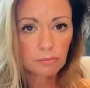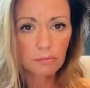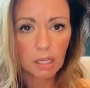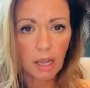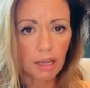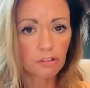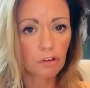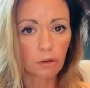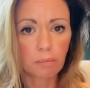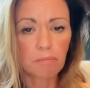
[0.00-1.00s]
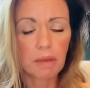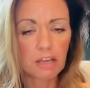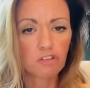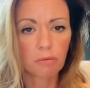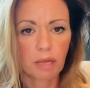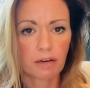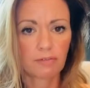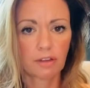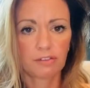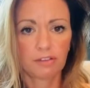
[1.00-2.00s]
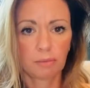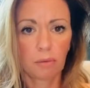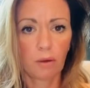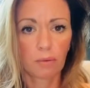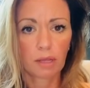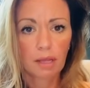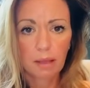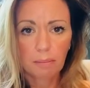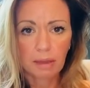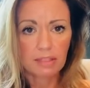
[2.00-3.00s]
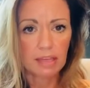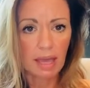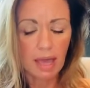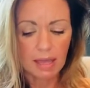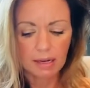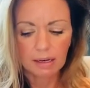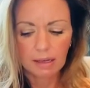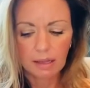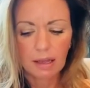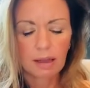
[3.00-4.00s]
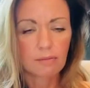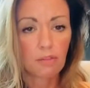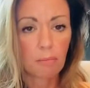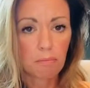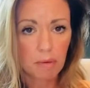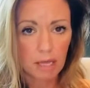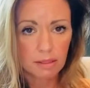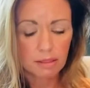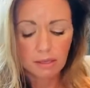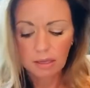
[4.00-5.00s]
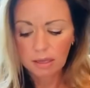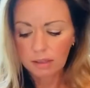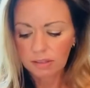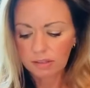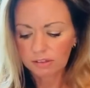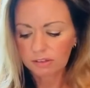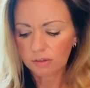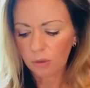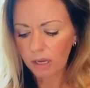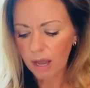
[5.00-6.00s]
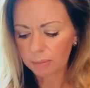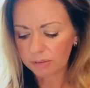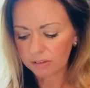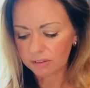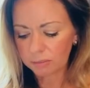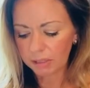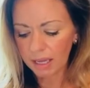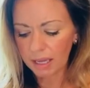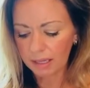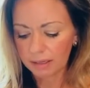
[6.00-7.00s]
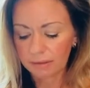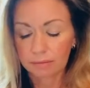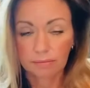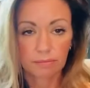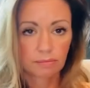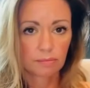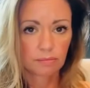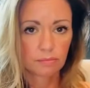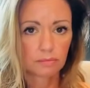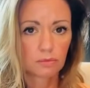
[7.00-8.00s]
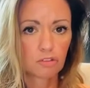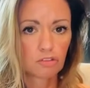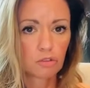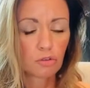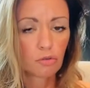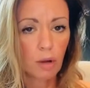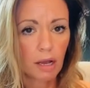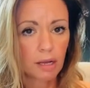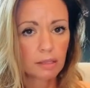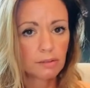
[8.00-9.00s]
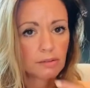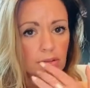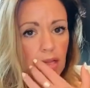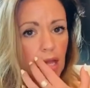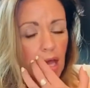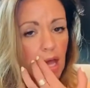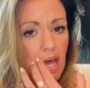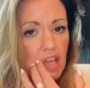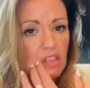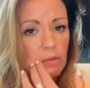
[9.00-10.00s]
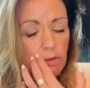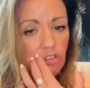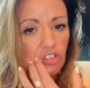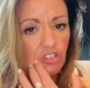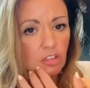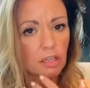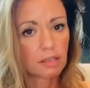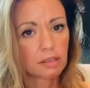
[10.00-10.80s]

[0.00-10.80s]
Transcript: Guys, you're in major manifesting mode. By the end of the month, this is what comes into play. Two of Wands and the Magician.